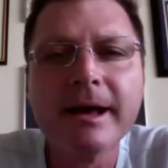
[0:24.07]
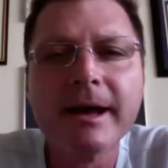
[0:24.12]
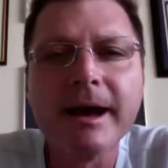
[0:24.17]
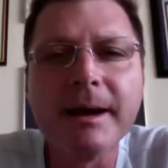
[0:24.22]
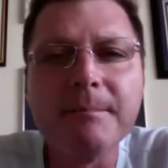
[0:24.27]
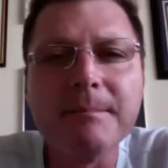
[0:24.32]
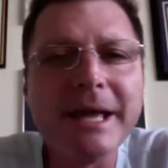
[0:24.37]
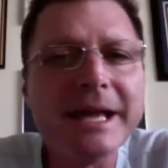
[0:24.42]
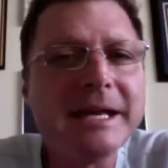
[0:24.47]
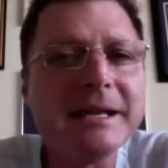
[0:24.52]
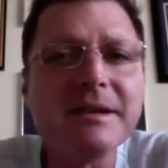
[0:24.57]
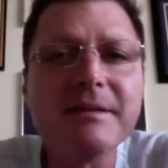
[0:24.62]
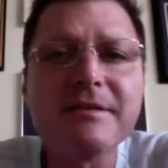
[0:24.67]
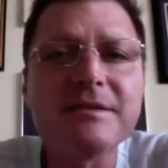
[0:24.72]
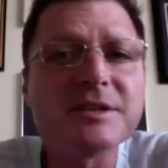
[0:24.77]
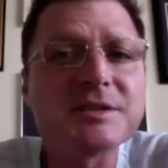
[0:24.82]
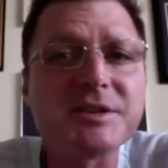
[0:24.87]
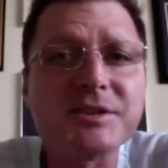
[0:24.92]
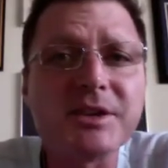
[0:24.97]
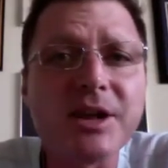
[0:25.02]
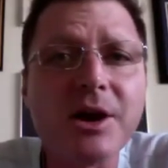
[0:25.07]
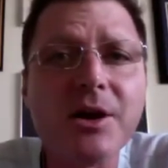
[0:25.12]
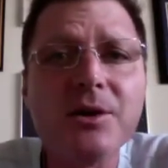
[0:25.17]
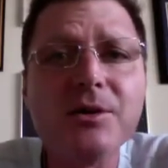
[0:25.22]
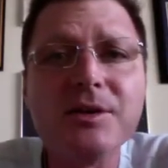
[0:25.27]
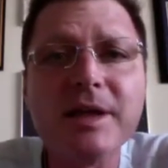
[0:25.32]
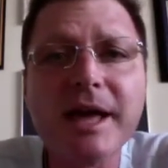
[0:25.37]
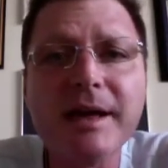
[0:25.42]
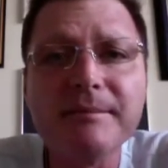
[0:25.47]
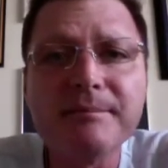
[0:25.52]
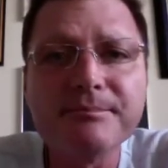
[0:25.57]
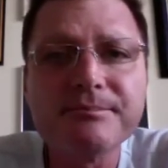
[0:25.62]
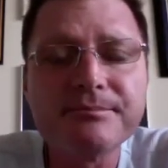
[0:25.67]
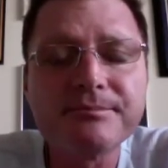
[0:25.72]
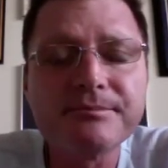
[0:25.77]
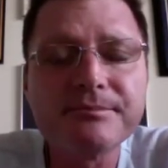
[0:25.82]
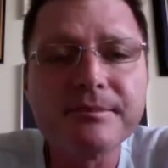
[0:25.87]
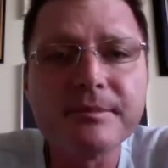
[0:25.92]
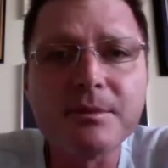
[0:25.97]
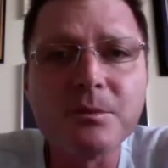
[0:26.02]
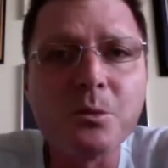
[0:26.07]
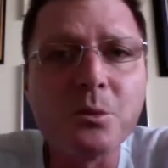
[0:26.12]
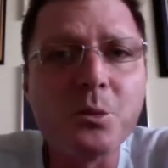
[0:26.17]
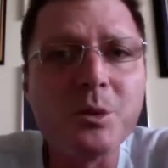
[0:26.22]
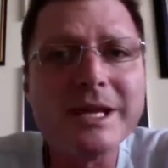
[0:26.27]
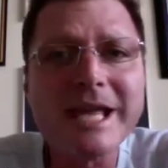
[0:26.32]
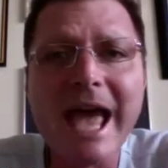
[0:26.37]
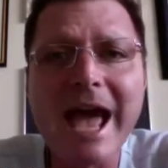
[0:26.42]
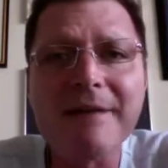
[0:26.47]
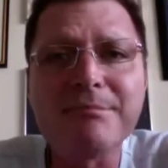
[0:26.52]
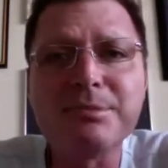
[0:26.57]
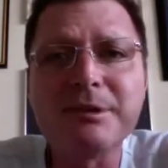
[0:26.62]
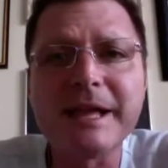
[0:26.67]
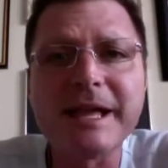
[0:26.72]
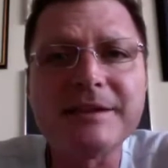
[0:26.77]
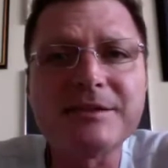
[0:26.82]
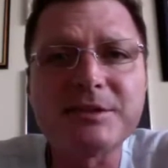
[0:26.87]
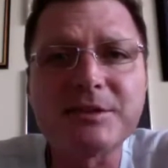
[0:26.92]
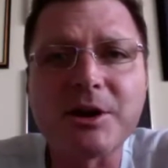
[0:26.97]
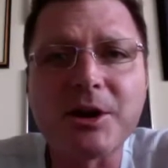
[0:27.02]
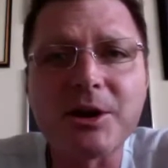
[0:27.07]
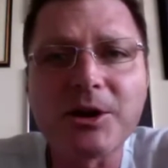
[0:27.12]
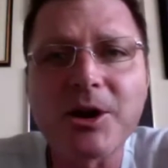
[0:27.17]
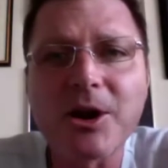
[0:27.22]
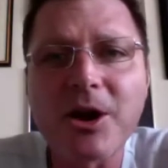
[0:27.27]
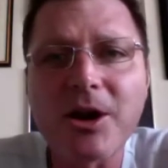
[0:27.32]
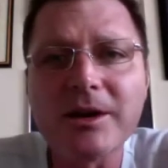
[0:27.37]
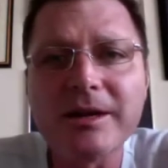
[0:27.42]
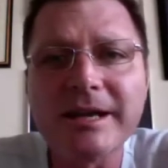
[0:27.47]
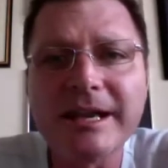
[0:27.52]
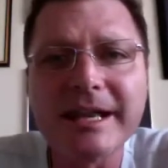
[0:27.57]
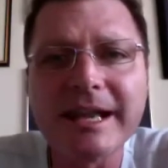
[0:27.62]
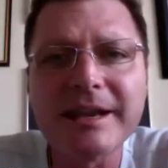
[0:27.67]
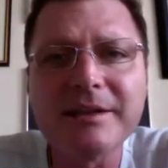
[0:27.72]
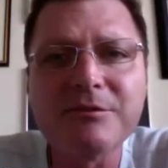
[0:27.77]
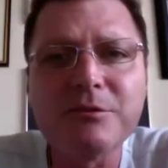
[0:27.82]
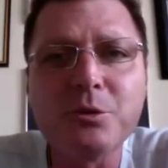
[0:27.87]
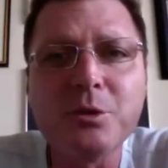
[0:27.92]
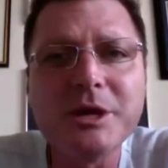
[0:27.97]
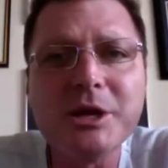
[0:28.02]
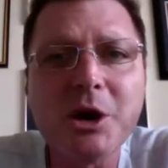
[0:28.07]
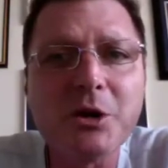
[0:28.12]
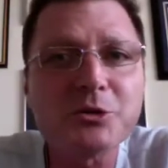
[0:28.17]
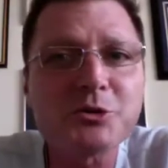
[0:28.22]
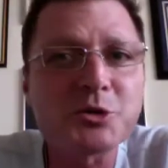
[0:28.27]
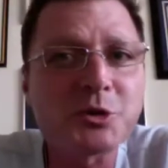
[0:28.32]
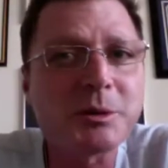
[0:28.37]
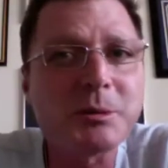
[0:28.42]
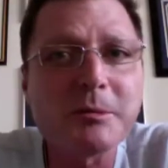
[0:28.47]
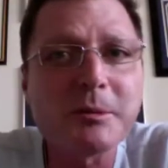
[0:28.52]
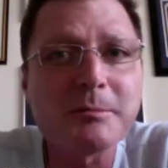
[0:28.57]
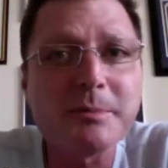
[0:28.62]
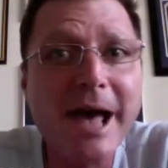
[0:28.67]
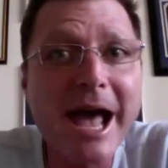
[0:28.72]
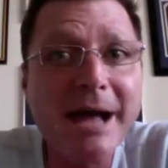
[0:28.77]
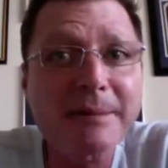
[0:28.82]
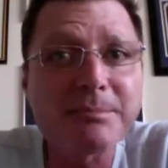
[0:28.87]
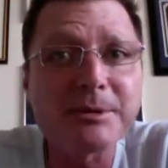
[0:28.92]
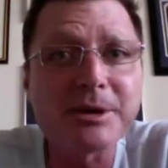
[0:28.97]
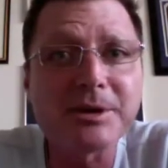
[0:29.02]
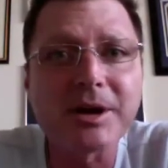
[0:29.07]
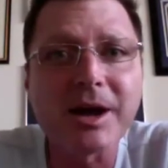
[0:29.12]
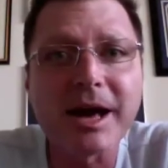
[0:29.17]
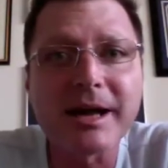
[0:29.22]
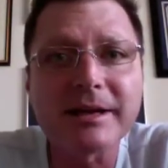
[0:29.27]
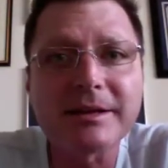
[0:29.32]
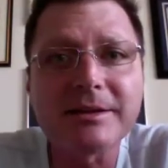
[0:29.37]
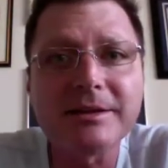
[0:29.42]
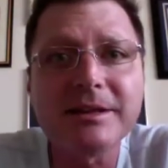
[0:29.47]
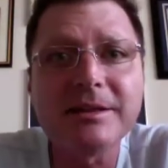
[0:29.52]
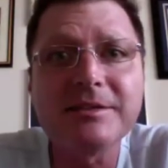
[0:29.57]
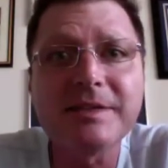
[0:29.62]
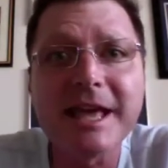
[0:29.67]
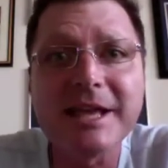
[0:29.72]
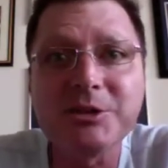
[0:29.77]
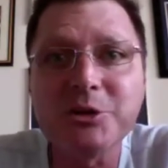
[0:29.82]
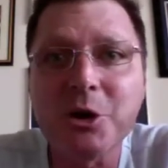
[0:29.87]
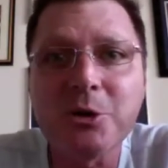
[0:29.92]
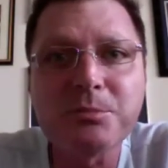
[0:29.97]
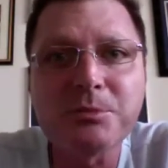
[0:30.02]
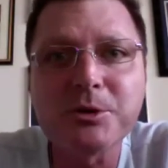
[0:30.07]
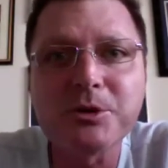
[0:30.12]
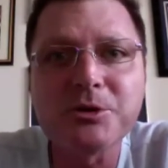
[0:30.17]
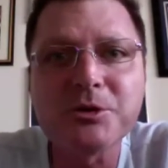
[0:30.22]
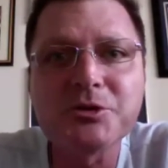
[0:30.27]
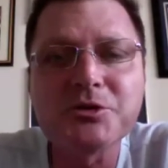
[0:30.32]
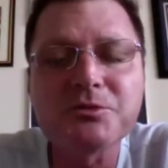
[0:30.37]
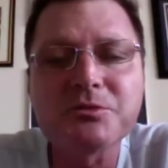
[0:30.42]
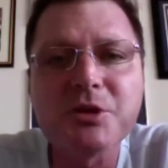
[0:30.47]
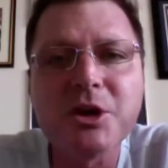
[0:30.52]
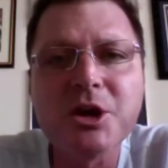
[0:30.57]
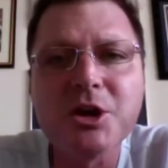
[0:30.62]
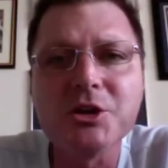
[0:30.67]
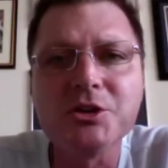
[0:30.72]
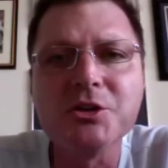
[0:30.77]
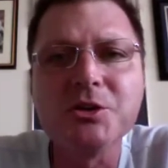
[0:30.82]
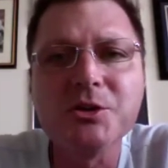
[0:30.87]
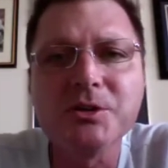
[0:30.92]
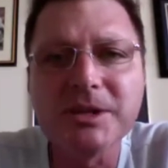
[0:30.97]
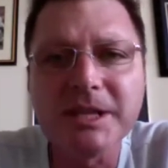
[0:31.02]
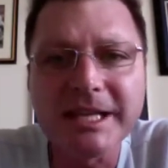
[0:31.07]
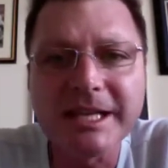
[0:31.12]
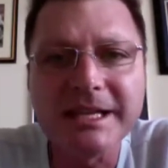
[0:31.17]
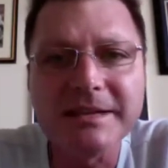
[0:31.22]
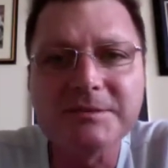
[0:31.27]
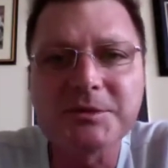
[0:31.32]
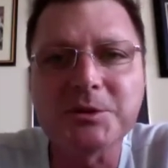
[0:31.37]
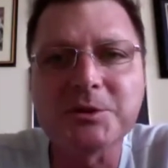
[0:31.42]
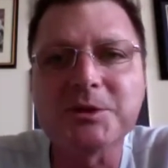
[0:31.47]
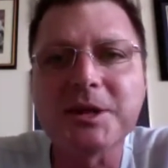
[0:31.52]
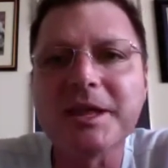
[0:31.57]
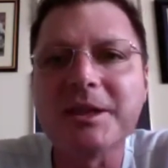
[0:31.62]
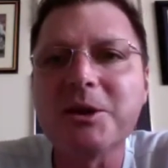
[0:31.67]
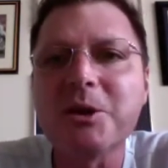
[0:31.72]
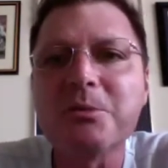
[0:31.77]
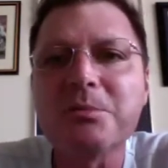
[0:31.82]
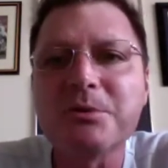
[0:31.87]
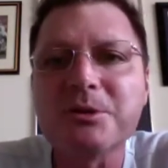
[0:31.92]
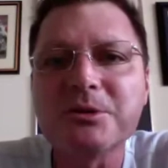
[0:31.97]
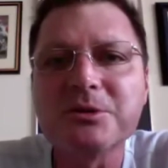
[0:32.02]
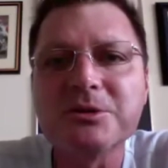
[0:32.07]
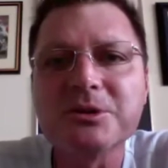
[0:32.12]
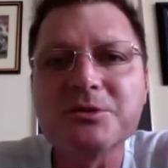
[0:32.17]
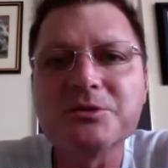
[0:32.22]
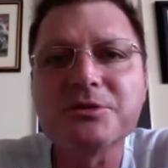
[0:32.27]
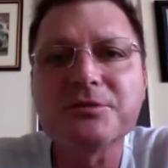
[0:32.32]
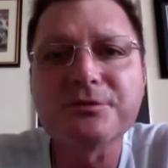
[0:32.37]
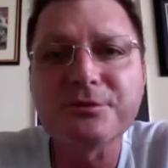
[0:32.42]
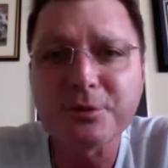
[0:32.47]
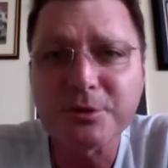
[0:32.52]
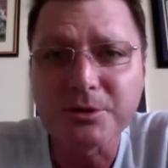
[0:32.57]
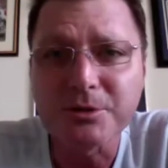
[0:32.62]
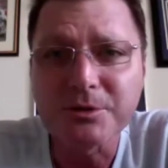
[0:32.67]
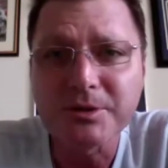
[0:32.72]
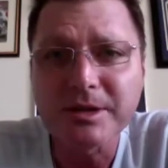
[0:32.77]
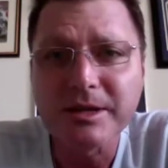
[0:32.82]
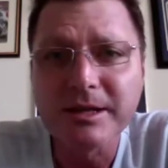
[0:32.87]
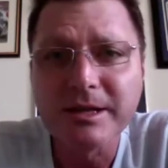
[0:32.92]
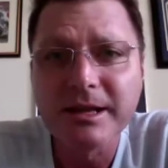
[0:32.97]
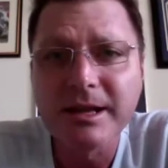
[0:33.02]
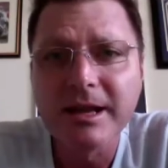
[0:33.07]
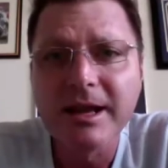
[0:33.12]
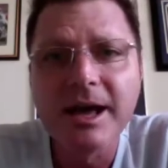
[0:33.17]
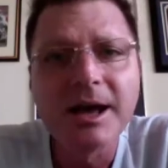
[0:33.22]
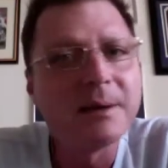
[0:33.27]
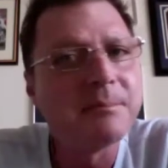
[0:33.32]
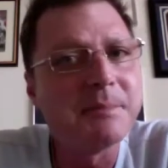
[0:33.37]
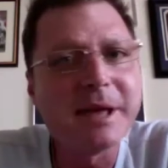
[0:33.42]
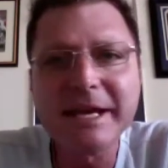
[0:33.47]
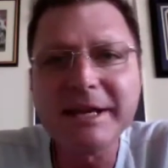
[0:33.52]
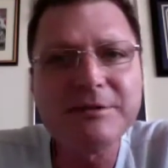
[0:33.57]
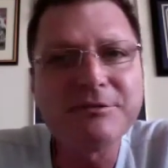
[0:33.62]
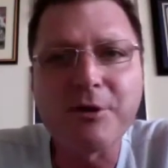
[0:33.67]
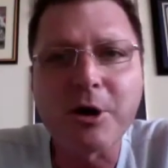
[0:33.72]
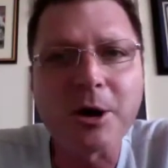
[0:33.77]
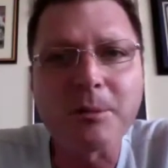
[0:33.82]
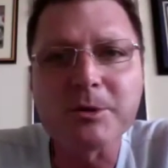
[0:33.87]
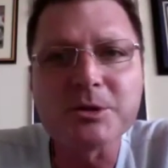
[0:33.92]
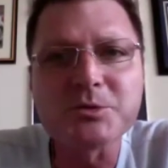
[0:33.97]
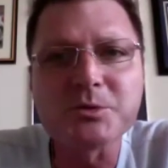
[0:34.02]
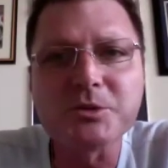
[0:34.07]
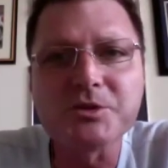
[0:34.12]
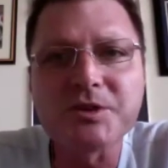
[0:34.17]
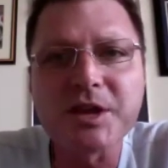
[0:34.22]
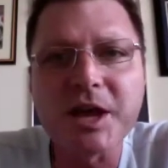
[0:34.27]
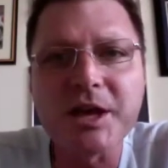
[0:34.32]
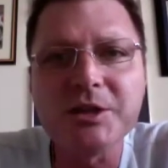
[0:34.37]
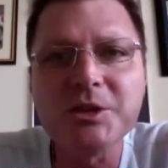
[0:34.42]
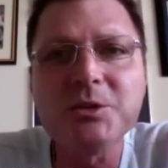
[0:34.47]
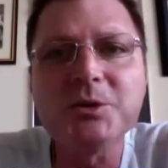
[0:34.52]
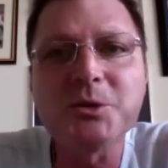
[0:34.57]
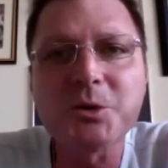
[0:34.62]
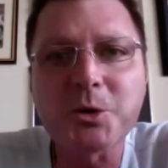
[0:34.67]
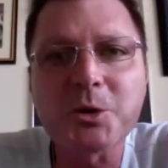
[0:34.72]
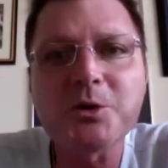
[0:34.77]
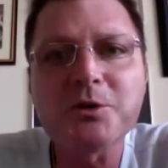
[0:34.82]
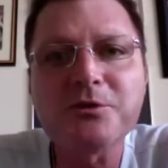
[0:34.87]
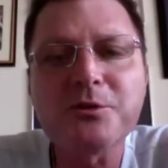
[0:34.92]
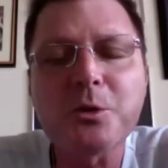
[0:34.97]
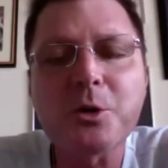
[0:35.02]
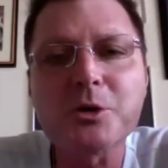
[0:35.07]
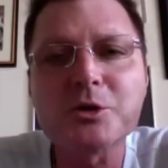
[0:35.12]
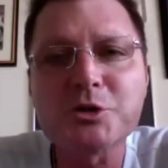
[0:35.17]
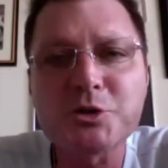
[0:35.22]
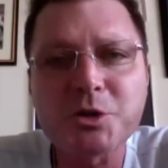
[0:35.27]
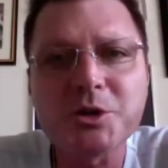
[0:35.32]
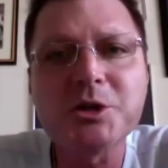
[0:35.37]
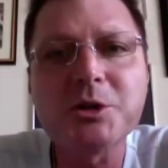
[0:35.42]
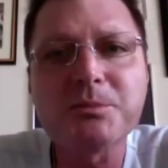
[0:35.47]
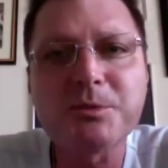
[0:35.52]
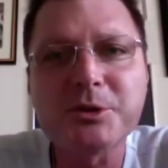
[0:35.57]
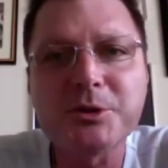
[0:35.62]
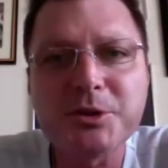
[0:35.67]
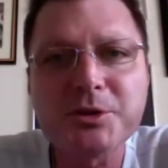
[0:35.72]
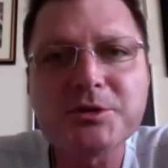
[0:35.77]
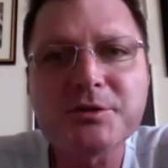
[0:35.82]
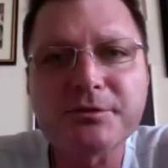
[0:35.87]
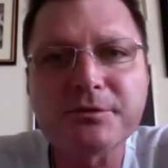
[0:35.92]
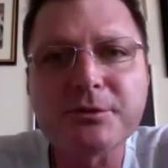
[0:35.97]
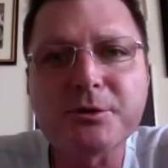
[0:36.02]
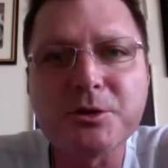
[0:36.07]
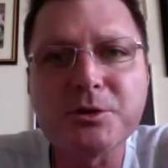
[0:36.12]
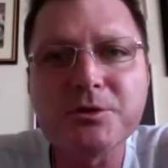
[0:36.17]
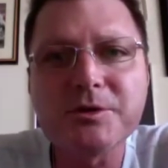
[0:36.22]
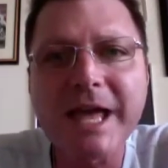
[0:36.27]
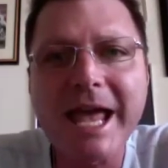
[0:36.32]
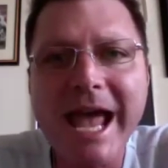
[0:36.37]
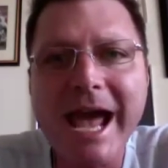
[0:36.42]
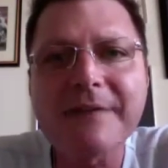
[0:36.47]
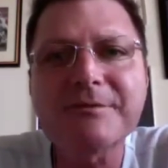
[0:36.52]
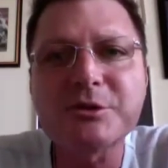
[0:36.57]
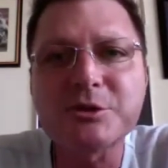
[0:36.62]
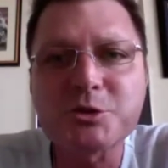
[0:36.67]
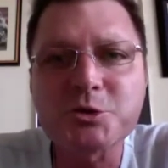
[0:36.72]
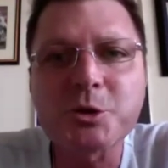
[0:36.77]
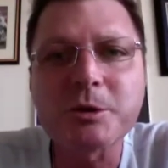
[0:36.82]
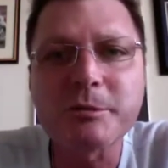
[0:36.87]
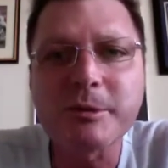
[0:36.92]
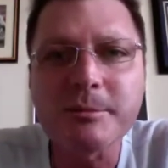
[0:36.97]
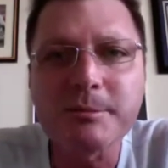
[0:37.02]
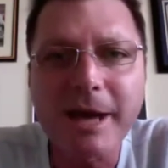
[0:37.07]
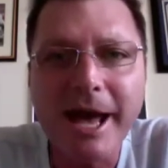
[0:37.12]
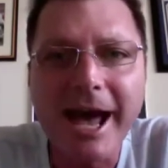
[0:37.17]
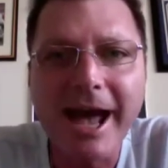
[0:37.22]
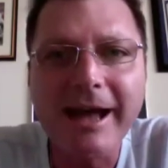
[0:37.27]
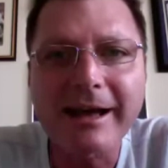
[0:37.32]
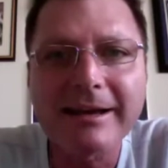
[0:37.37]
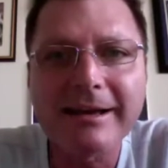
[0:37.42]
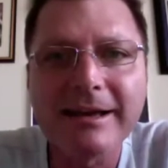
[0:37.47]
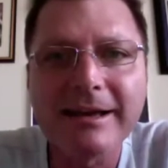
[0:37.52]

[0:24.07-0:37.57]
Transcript: Many of us know that we have plants in our garden, and if we don't trim them back periodically, they don't produce new leaves or they don't produce fruit. Many farmers will tell you in order for a tree to produce fruit, they have to trim it back.